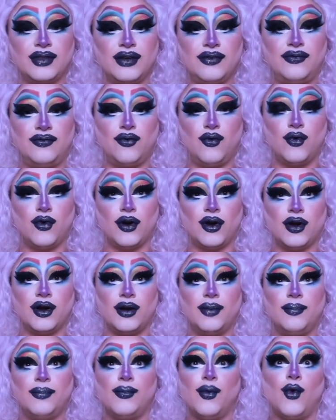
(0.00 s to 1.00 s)

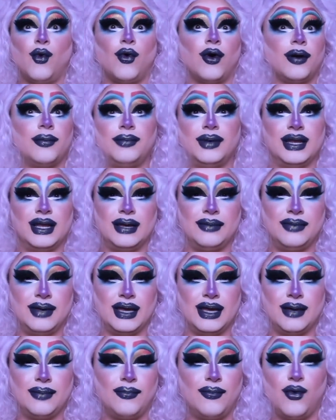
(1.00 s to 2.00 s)
for more Biddy
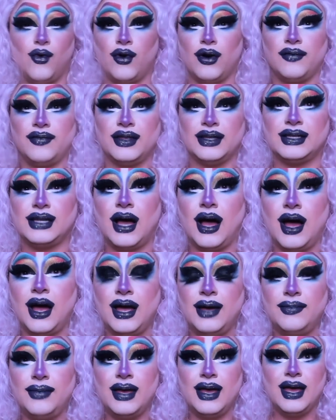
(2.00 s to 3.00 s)
B, more of the
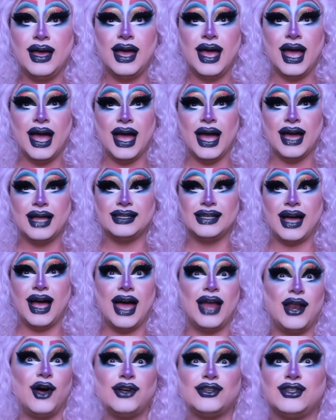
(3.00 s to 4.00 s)
time. And
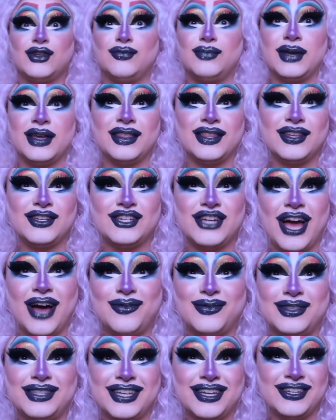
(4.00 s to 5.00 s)
also be in the chat
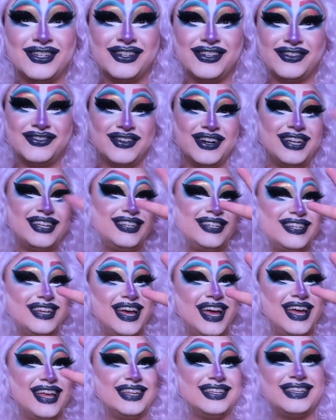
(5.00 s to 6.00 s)
with Digital Witch
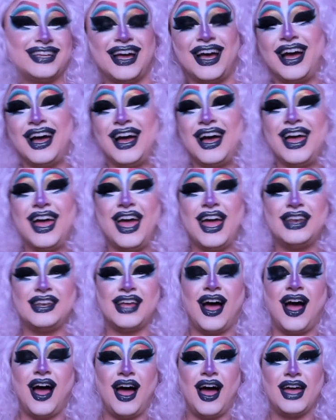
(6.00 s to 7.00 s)
and
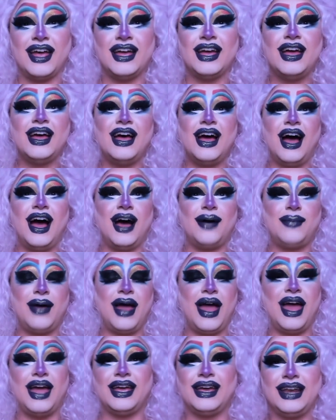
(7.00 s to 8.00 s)
I
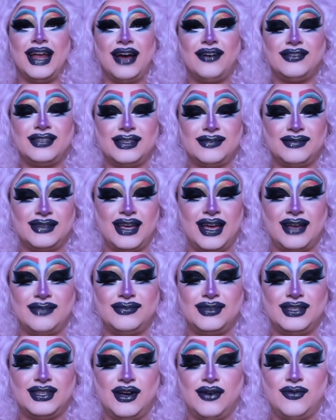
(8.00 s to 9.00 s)
hanging out
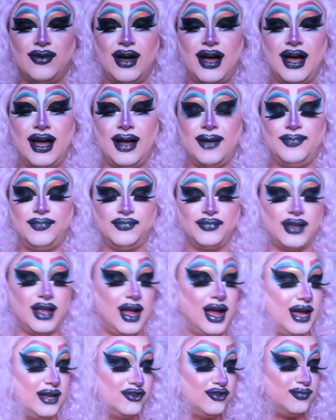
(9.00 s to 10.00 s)
sometimes. So
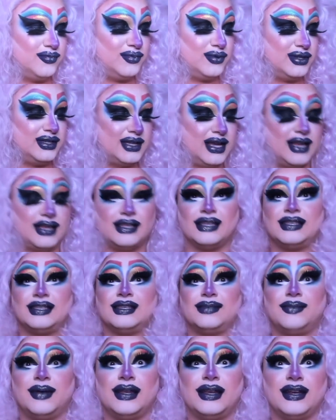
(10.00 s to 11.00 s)
100%, this
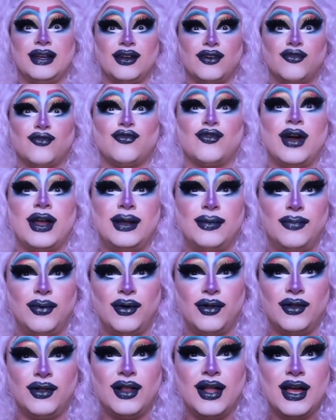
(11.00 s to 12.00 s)
has been an
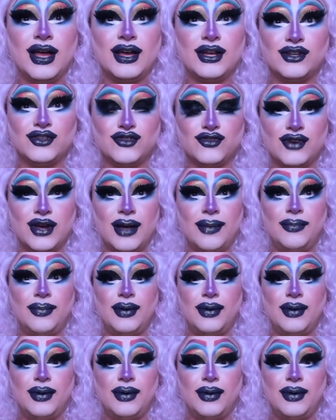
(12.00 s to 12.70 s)
incredible trip,